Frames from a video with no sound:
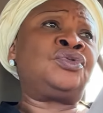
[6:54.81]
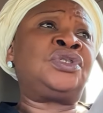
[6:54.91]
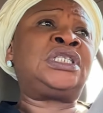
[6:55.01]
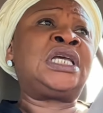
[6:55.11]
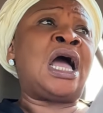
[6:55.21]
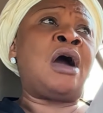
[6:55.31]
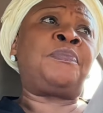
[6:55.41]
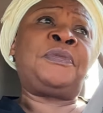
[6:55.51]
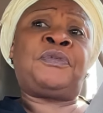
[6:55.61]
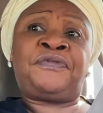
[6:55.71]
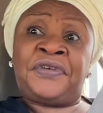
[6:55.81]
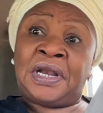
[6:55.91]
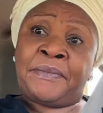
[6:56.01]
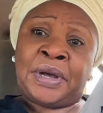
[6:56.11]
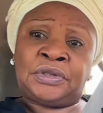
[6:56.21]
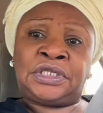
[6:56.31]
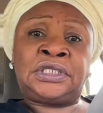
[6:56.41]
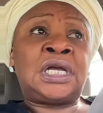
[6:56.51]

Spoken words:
to see how people feel about it,